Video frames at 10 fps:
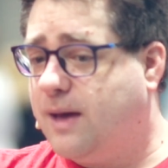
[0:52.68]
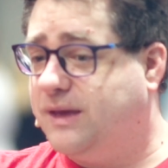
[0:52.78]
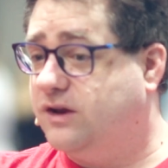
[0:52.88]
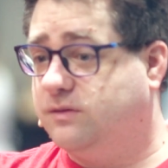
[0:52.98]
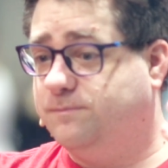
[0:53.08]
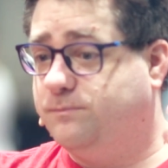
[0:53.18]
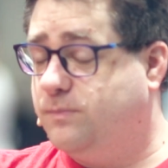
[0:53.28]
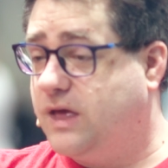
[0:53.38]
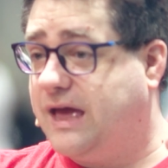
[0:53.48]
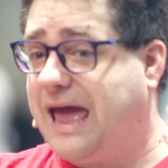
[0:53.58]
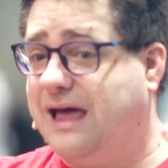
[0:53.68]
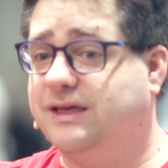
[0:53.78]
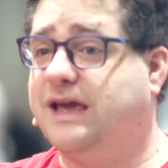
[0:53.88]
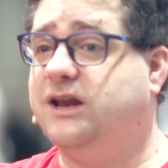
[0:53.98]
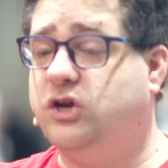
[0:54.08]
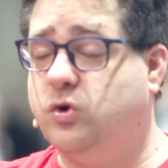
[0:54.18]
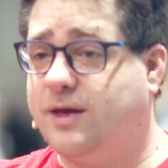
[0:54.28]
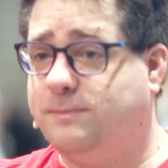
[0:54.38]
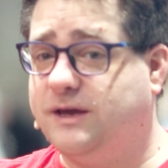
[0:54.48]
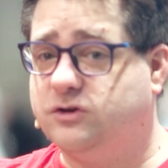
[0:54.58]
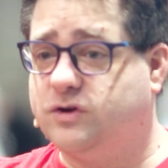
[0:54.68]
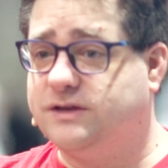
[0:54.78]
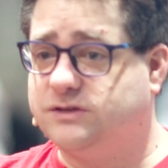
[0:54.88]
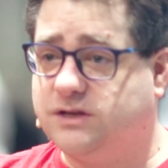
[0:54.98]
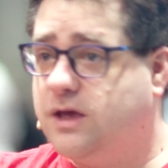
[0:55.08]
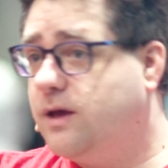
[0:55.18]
it'll allocate a new IP address,